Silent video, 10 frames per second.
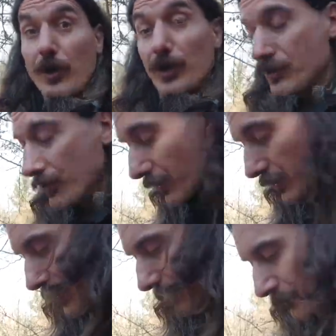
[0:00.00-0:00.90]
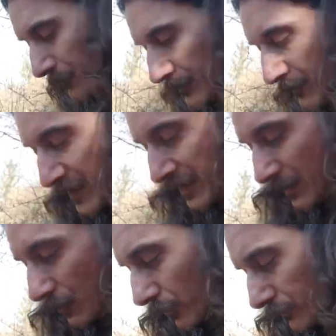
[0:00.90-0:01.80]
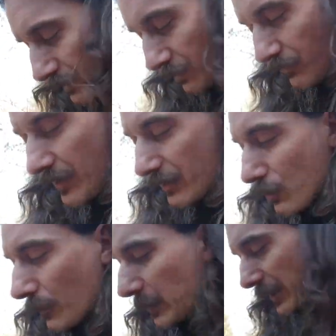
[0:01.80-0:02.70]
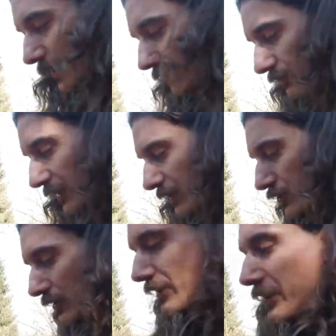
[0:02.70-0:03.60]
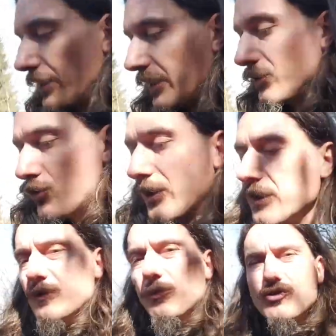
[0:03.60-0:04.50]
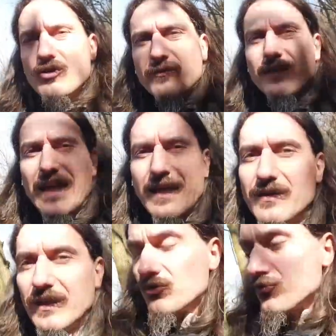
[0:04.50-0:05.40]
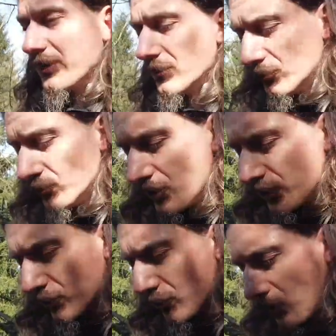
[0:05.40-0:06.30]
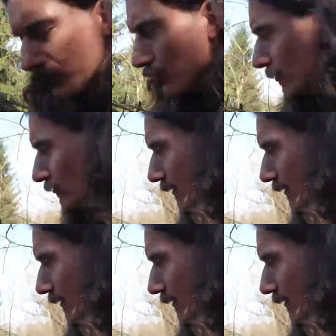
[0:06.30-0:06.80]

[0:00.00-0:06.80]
patriarchy, all of this created a complicated relation and an explosion of debt that threatened to turn all human